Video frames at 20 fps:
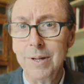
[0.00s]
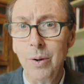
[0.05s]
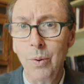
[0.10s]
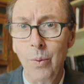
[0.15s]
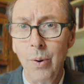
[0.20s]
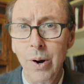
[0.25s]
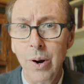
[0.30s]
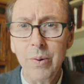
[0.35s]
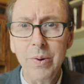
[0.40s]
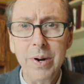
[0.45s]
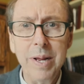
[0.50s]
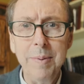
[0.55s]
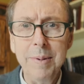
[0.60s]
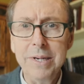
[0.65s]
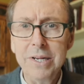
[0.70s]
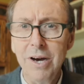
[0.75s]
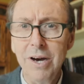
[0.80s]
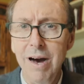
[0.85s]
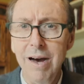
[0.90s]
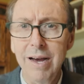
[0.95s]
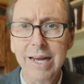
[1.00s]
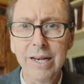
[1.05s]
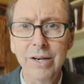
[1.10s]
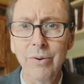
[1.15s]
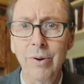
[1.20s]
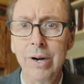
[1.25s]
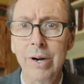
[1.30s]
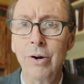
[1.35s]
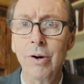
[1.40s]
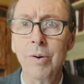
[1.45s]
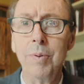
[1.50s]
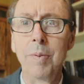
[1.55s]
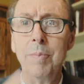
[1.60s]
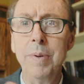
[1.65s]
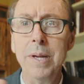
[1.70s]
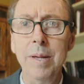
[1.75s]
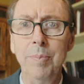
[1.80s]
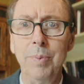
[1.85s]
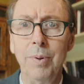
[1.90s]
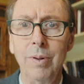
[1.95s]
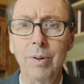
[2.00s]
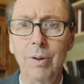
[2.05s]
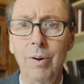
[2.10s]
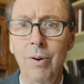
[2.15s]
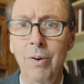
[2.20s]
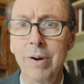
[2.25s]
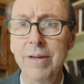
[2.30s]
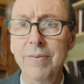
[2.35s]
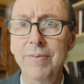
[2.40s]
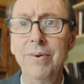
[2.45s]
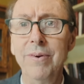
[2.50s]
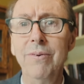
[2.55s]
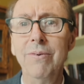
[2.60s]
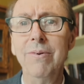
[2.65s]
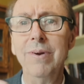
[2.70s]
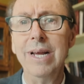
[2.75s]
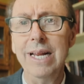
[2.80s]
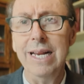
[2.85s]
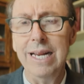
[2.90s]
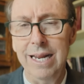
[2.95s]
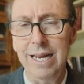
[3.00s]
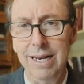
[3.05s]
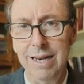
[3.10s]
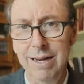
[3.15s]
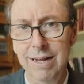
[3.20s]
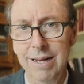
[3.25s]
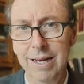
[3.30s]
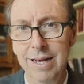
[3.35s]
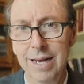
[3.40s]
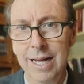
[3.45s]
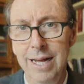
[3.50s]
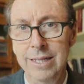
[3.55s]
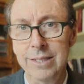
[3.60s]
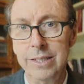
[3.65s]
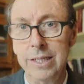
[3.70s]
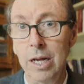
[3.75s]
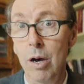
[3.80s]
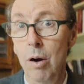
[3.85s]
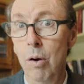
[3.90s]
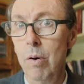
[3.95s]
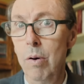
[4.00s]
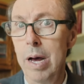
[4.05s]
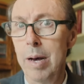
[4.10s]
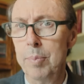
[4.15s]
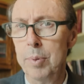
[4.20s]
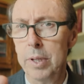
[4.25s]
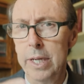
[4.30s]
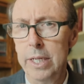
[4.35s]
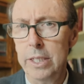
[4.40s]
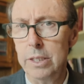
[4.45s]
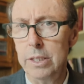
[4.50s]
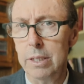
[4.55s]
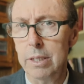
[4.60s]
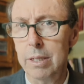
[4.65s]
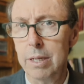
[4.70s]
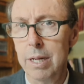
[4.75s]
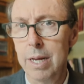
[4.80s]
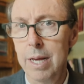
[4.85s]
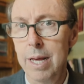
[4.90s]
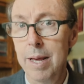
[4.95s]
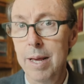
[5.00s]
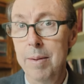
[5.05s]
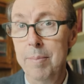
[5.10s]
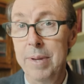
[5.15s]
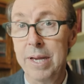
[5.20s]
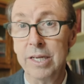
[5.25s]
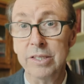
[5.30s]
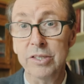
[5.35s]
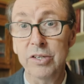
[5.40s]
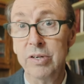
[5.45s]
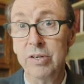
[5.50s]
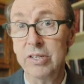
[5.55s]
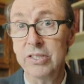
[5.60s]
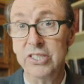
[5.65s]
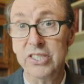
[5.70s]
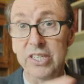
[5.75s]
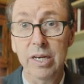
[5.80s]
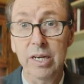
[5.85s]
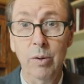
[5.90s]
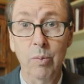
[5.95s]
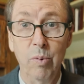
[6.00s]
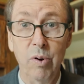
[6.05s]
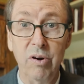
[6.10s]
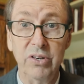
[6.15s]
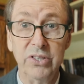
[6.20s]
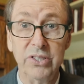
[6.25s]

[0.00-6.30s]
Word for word: Where would he be talking to a group of people or even reading and say, oh, appellation," Because you can see a word